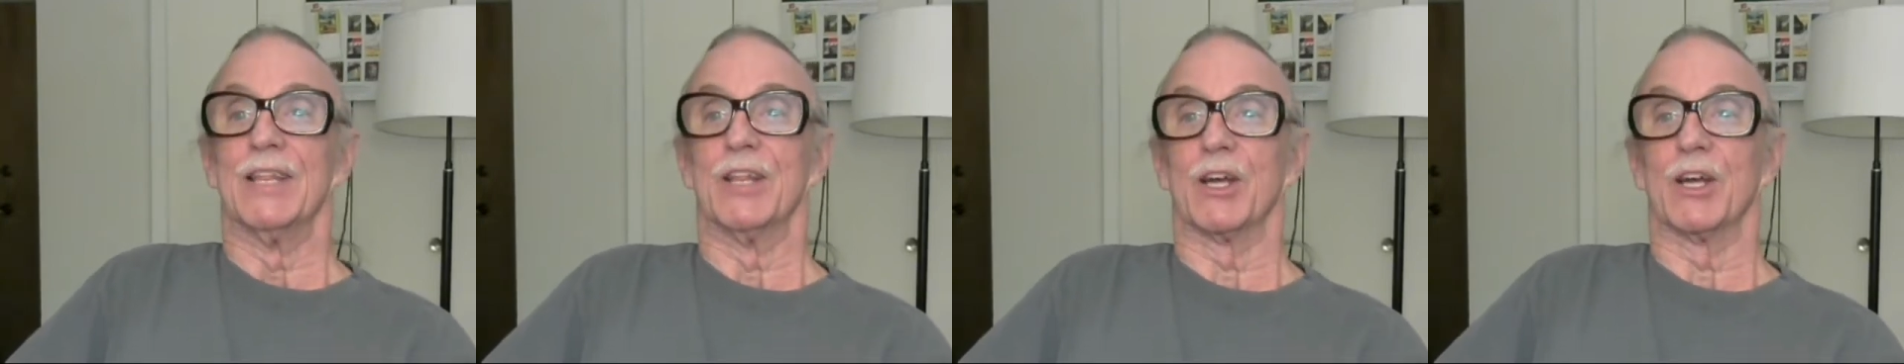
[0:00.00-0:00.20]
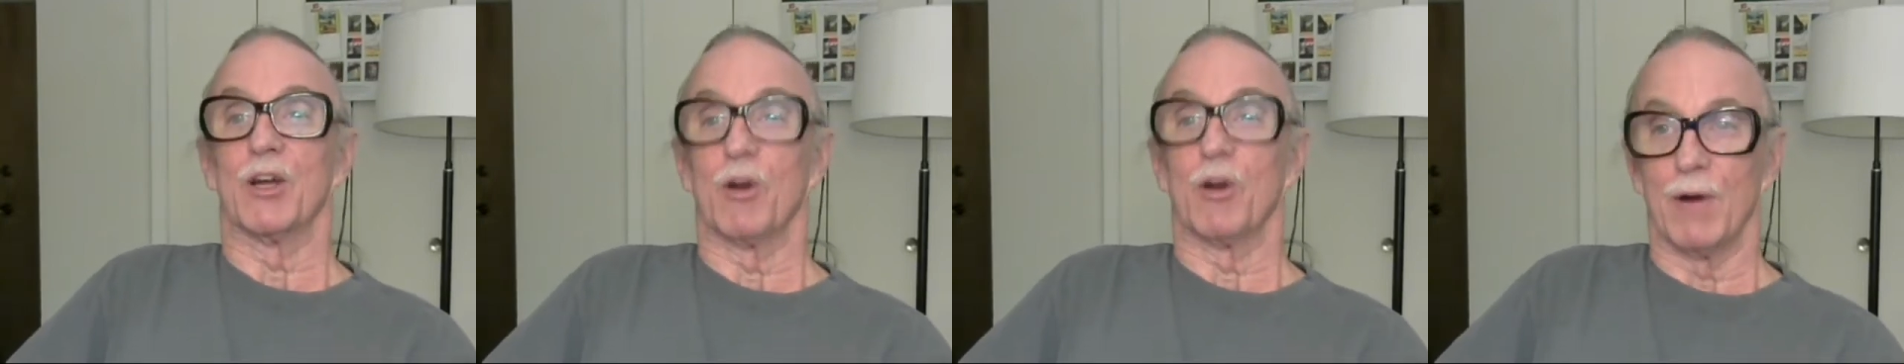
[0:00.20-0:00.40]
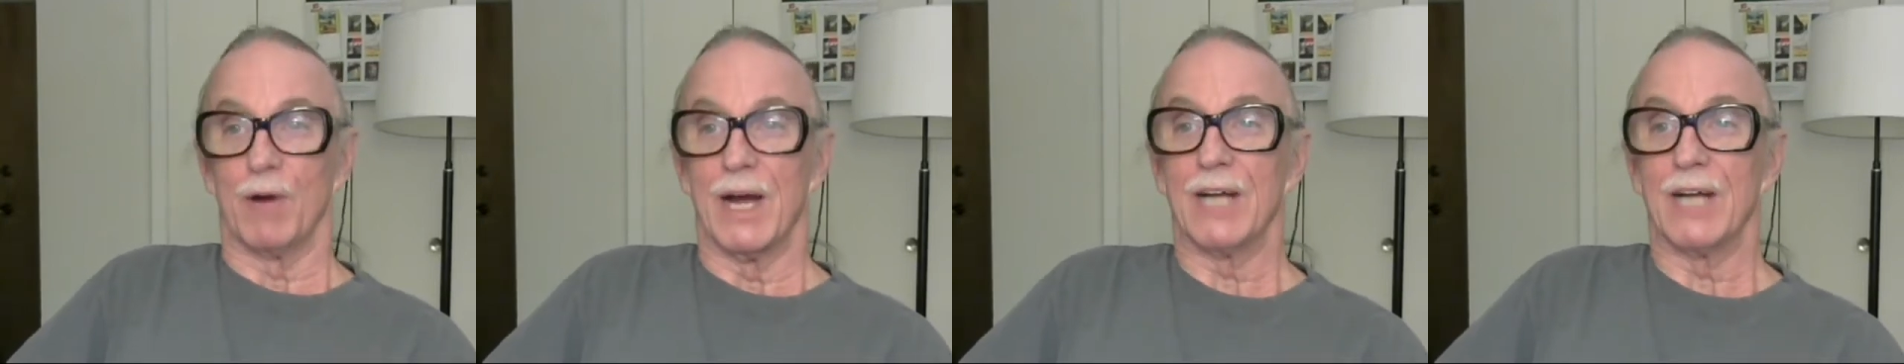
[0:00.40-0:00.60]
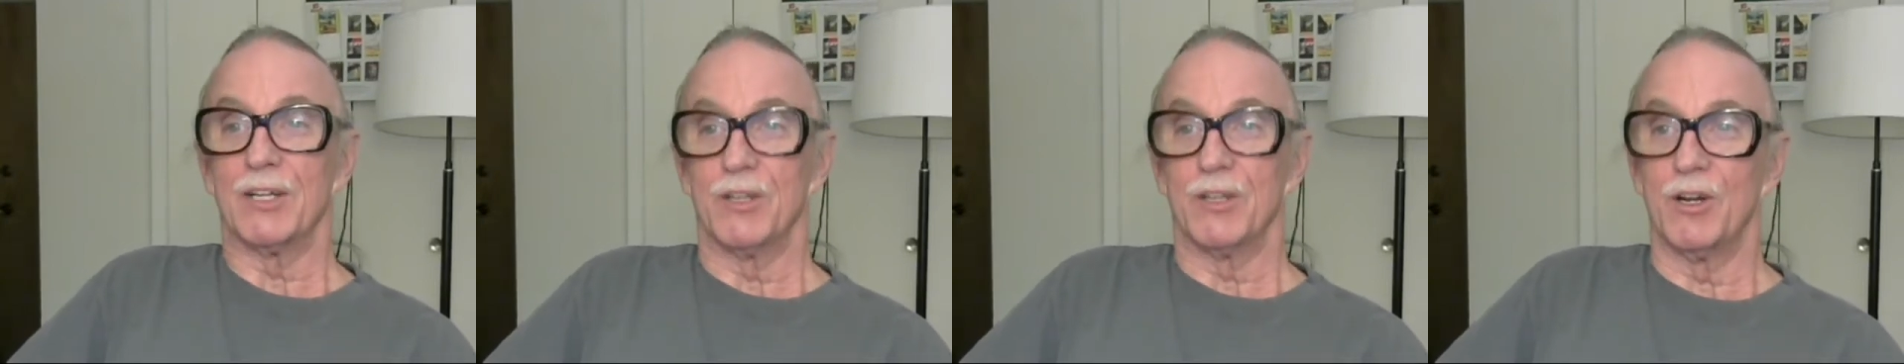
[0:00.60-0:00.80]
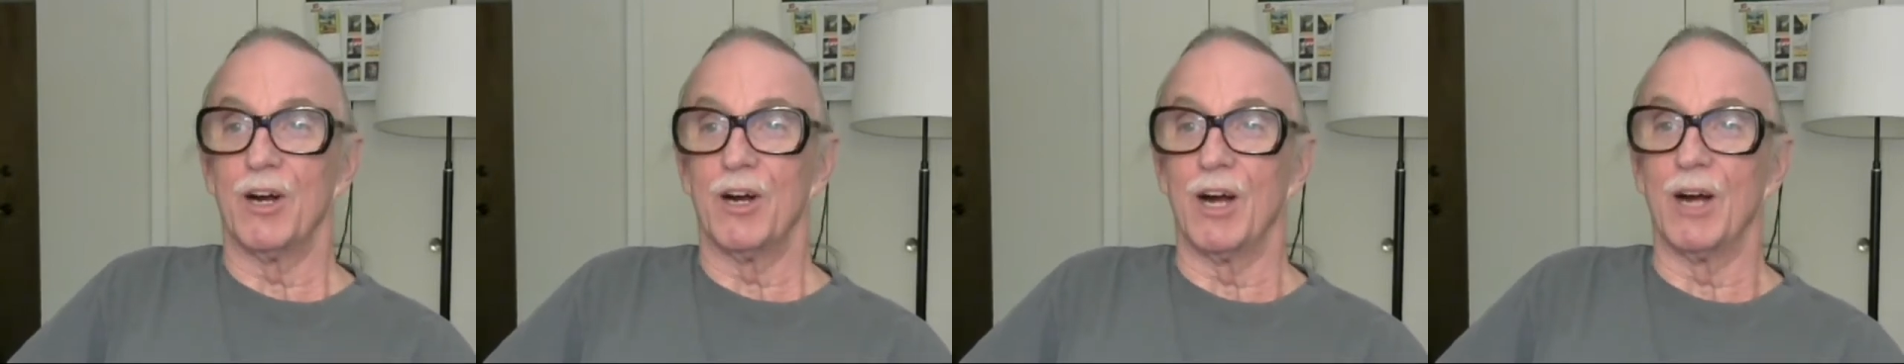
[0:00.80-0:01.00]
The
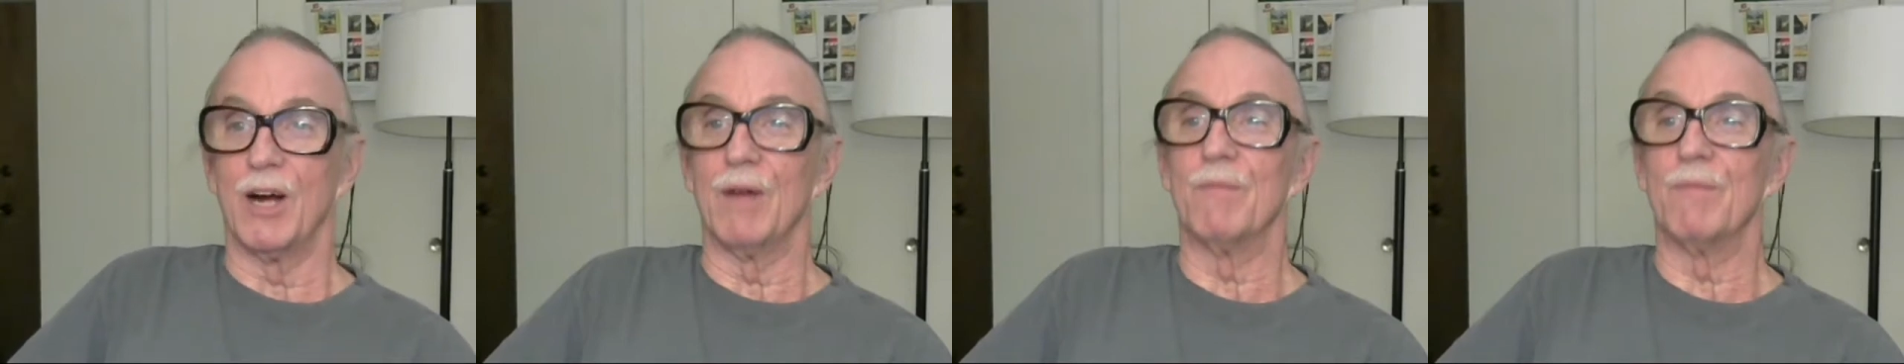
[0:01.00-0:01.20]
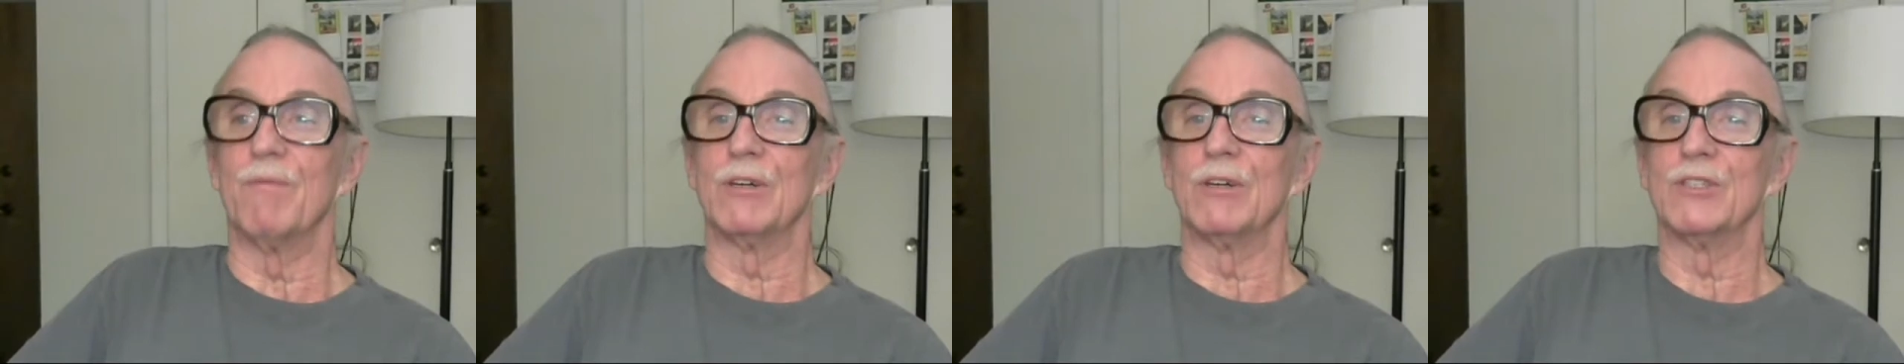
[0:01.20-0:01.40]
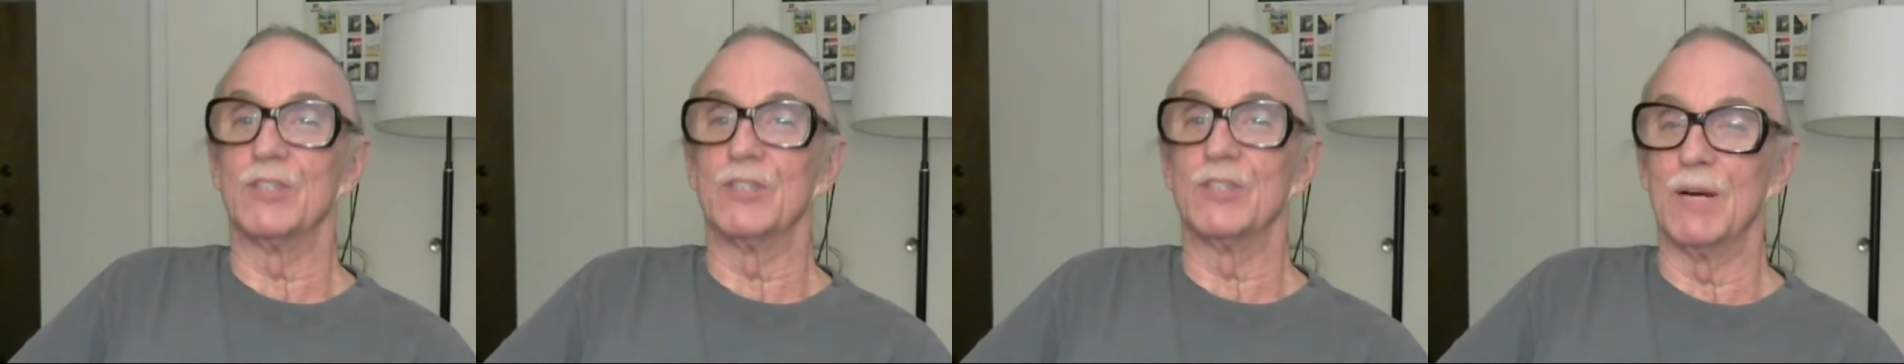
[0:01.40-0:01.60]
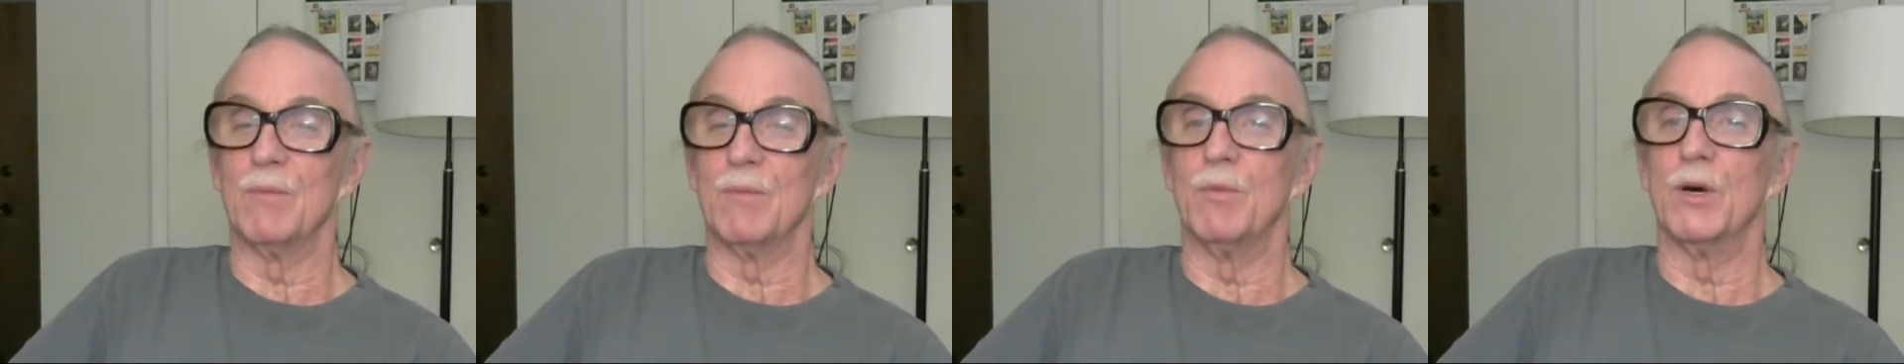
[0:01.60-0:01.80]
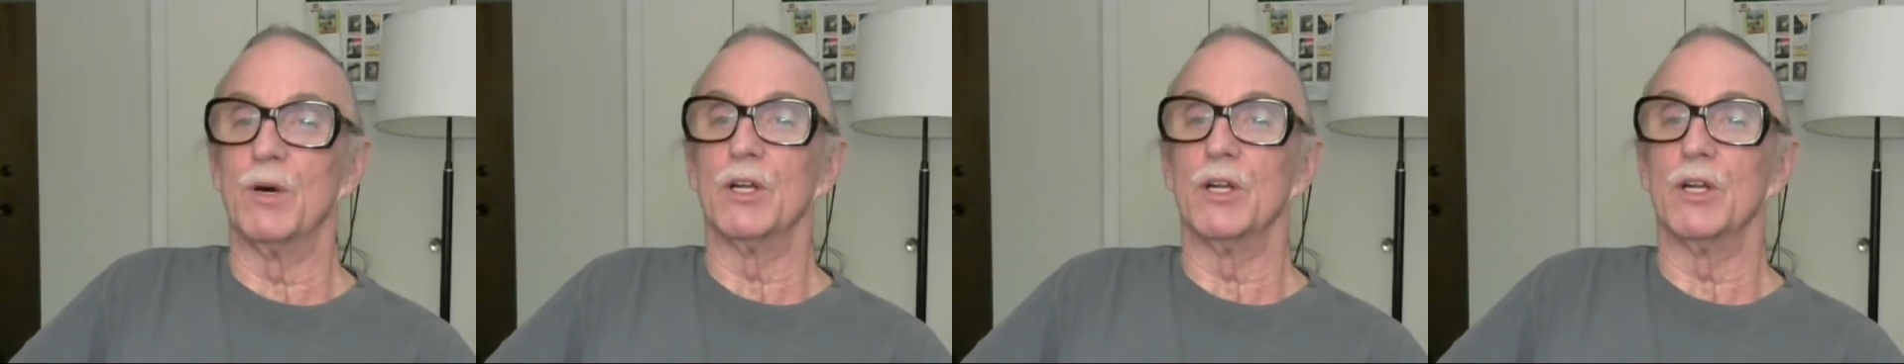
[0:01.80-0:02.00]
correct term for
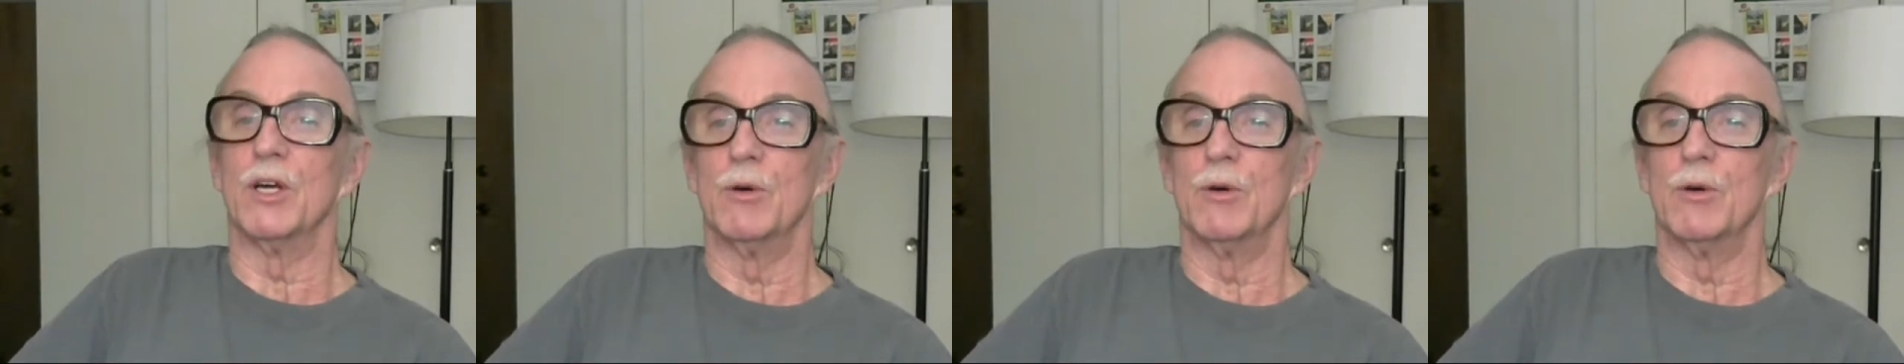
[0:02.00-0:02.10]
someone